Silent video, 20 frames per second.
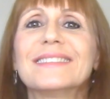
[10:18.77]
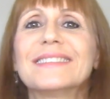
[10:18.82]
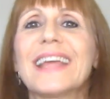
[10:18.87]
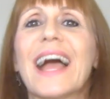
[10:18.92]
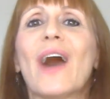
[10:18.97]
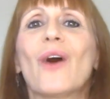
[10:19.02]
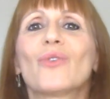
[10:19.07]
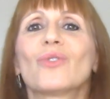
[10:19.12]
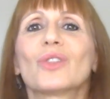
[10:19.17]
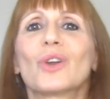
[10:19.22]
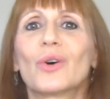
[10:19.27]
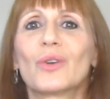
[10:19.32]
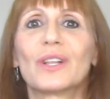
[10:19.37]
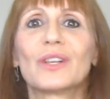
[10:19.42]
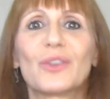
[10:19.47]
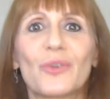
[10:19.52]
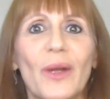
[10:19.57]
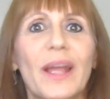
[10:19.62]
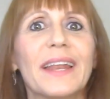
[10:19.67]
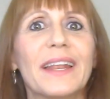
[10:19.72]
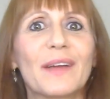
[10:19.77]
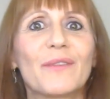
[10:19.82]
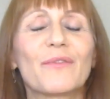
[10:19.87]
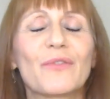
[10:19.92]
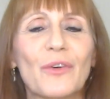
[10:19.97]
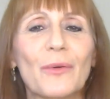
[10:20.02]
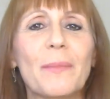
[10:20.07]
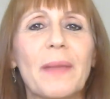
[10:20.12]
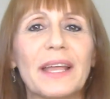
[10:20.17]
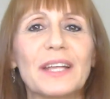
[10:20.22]
downloaded great
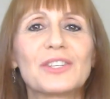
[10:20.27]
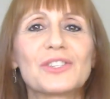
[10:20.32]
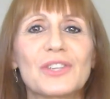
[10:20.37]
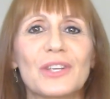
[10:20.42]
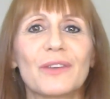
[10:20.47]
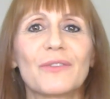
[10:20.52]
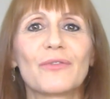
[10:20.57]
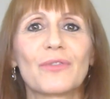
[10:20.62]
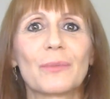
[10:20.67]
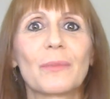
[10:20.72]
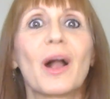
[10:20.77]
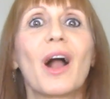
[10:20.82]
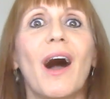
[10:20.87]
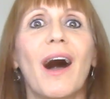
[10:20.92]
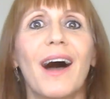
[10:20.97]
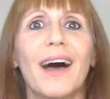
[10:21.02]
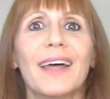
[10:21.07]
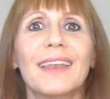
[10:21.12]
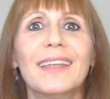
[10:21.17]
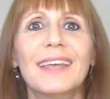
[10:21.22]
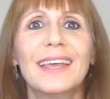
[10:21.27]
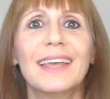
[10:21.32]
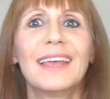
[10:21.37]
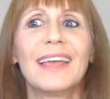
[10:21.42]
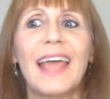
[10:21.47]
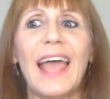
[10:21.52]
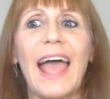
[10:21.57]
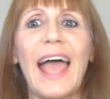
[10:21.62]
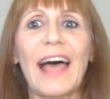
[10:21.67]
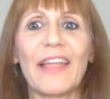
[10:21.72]
information from God
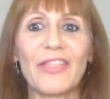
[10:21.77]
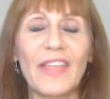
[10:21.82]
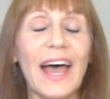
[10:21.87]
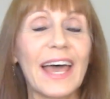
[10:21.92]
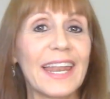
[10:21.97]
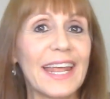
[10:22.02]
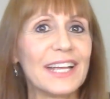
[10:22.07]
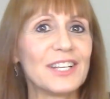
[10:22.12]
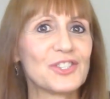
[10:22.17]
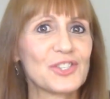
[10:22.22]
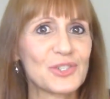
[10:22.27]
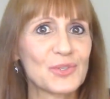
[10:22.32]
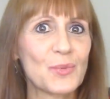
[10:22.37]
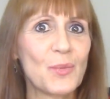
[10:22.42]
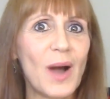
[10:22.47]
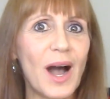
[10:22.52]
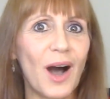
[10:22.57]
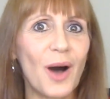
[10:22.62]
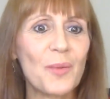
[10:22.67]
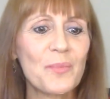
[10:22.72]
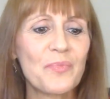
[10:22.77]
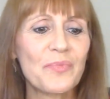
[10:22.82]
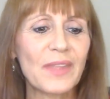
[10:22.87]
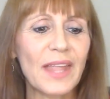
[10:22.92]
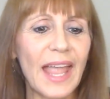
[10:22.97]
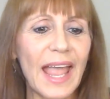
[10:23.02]
at that age as well.